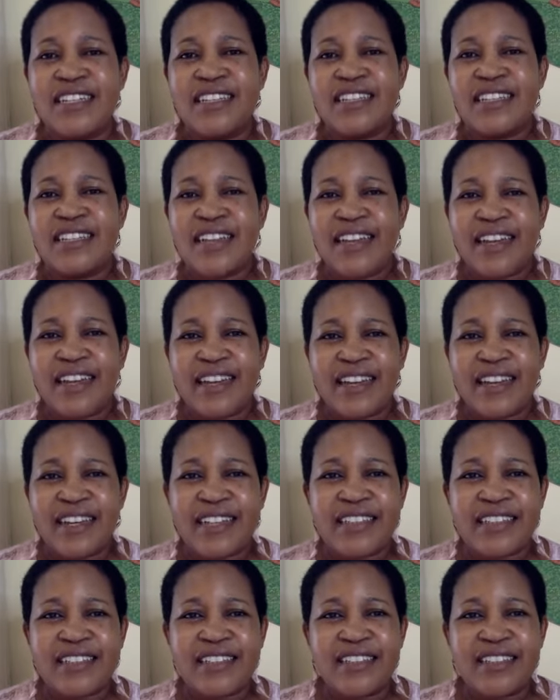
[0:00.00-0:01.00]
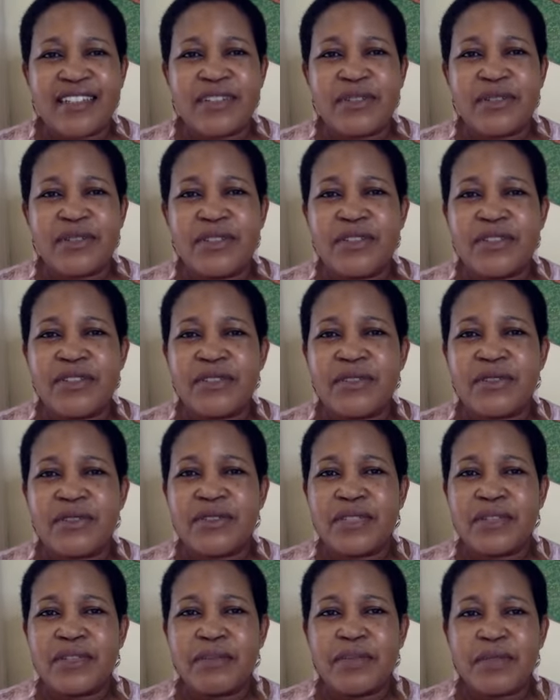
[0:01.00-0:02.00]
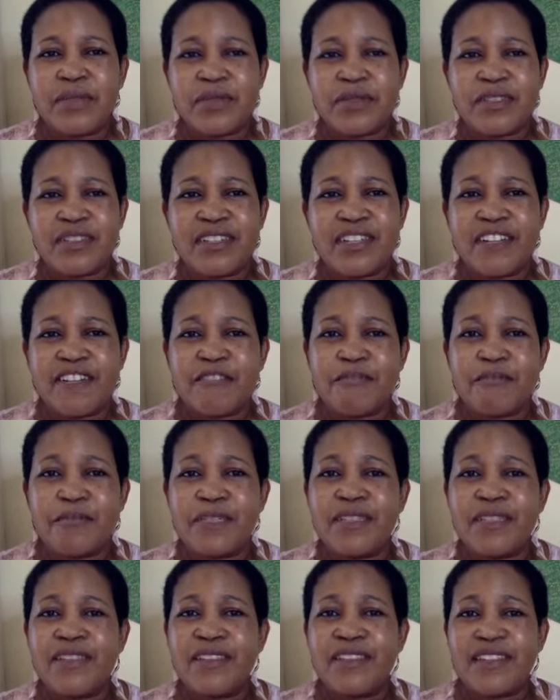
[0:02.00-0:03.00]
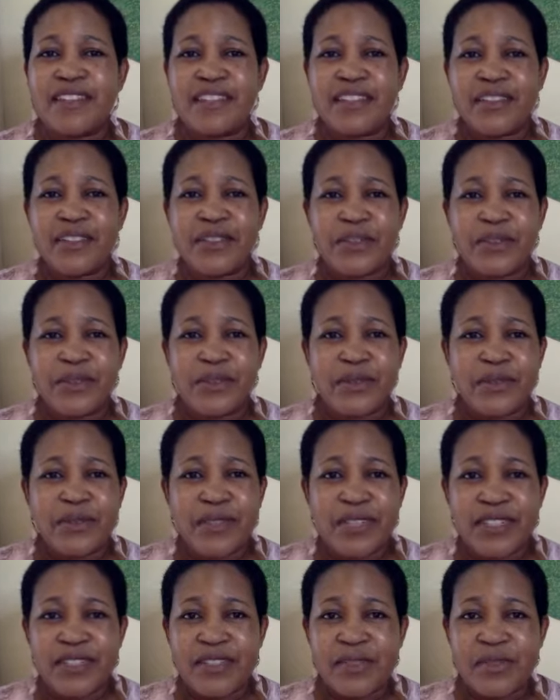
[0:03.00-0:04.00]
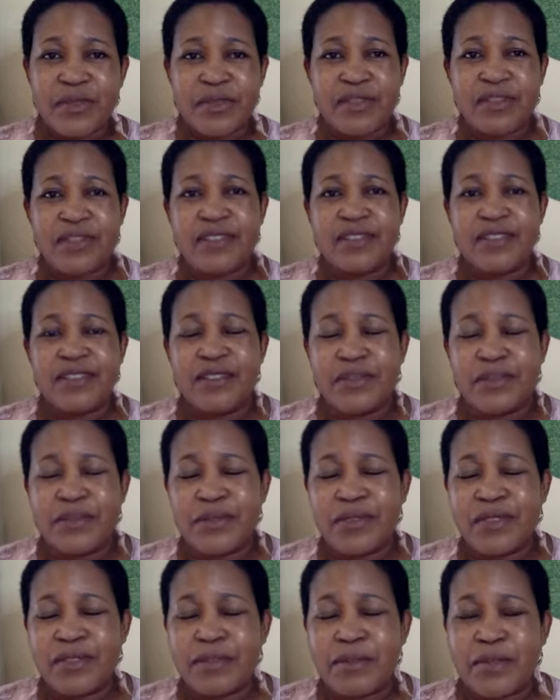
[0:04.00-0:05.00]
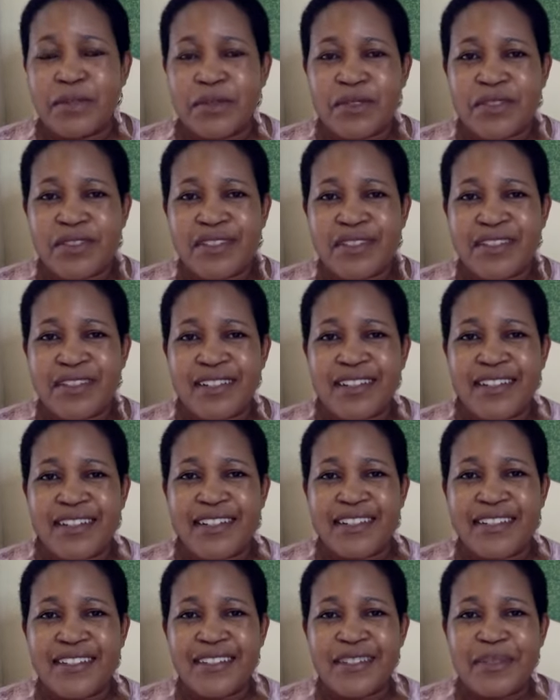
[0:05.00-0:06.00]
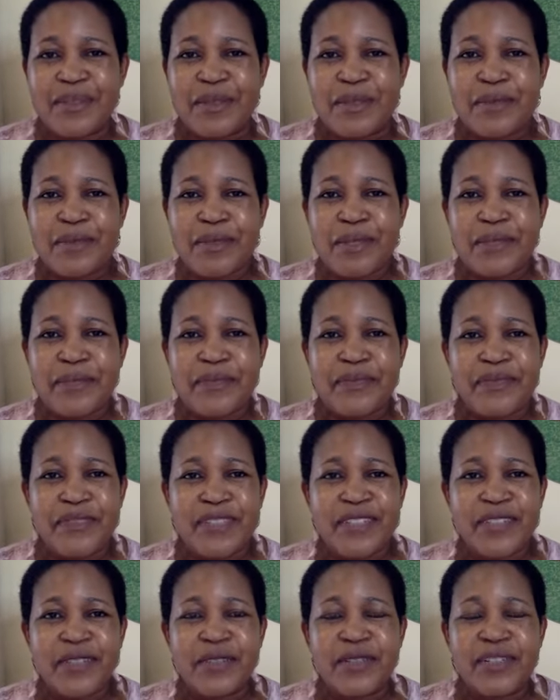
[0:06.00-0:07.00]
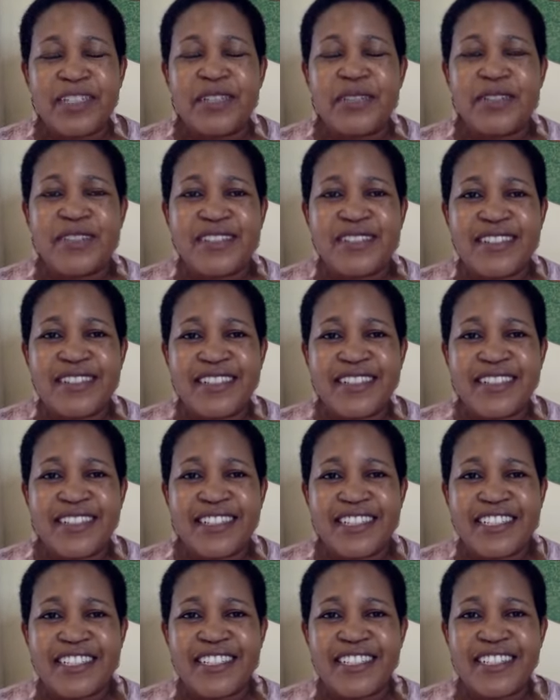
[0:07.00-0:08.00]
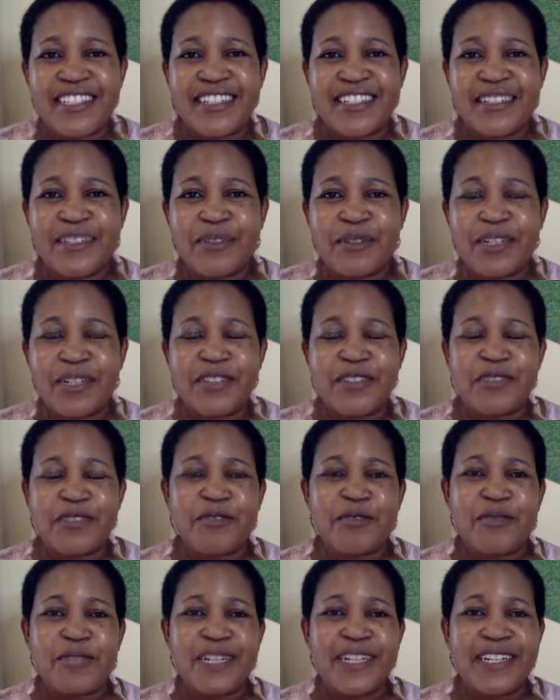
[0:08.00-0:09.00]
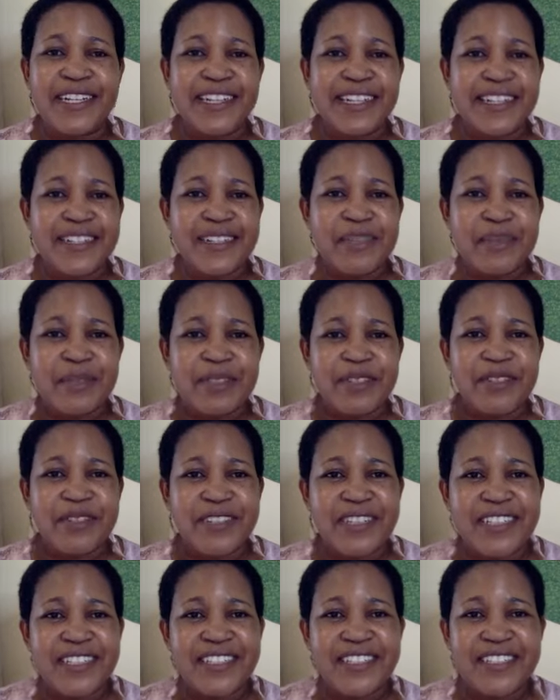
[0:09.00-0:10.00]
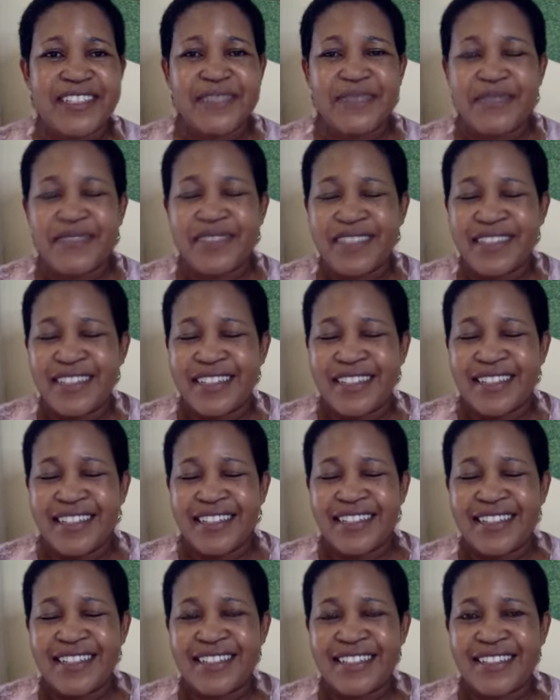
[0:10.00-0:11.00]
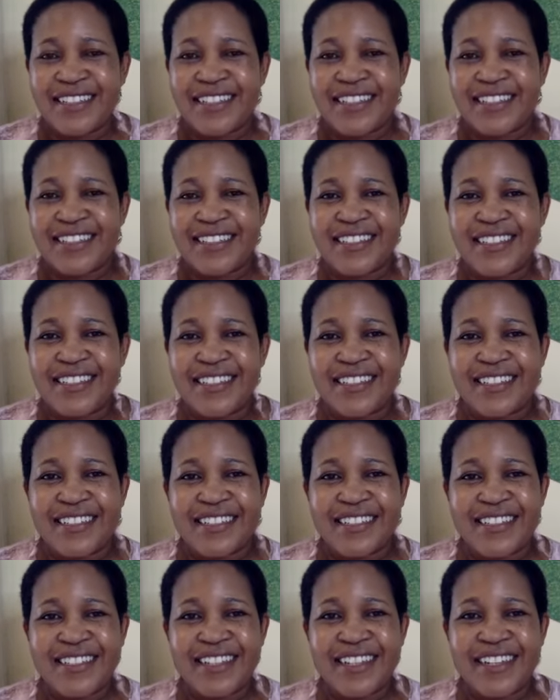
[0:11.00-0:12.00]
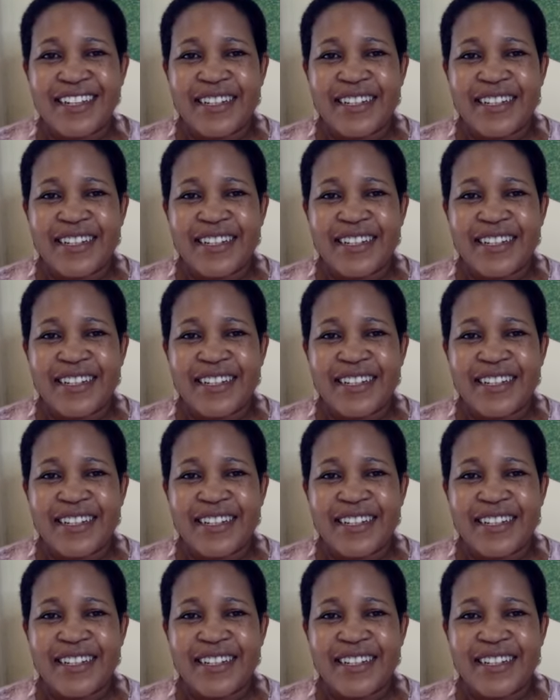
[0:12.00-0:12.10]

they are hurt, they are going through the most. I've been there through as well, through the most. I remember when I was in tertiary, one of my ex-boyfriend said they'll